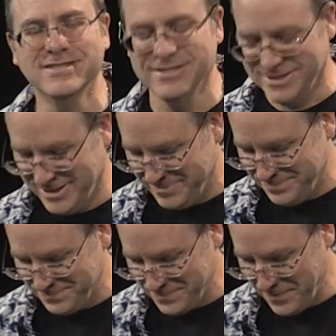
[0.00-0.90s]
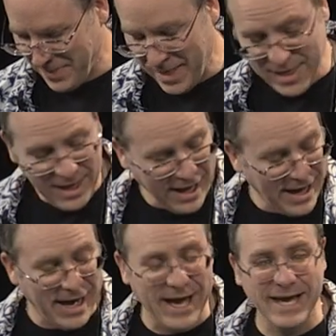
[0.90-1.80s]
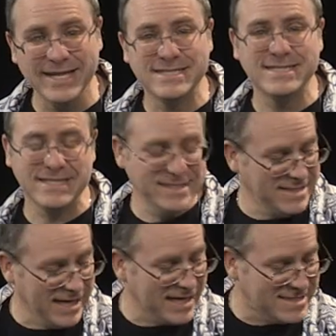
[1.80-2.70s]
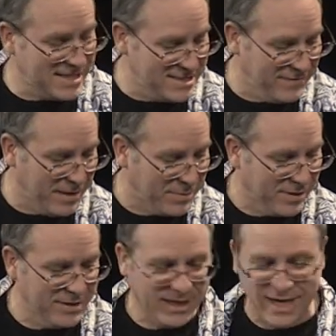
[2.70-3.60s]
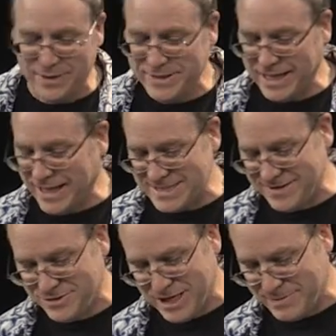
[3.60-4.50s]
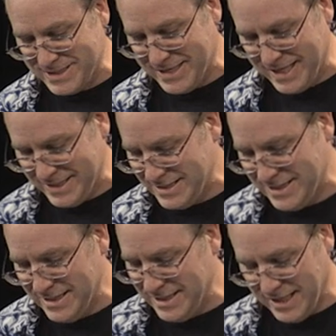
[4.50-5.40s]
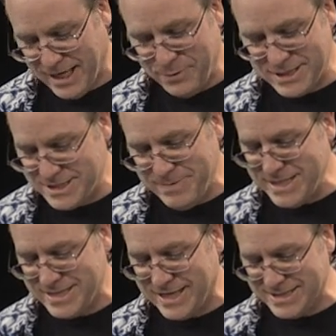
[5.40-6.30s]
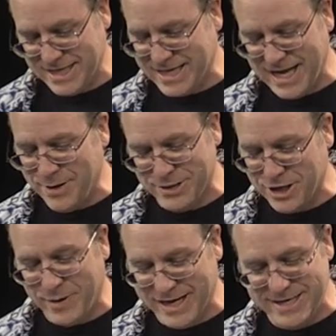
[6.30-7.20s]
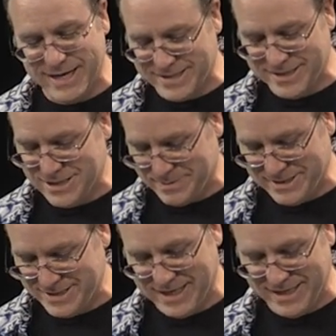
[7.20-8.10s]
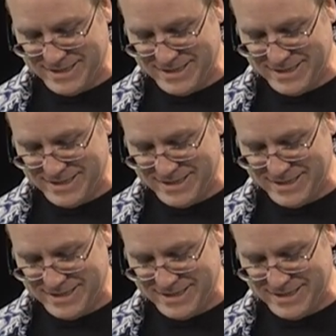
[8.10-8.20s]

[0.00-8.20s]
Like I said, it's November. We got a lot of stuff to talk about tonight, which is amazing because like an hour ago, I had nothing to talk about tonight.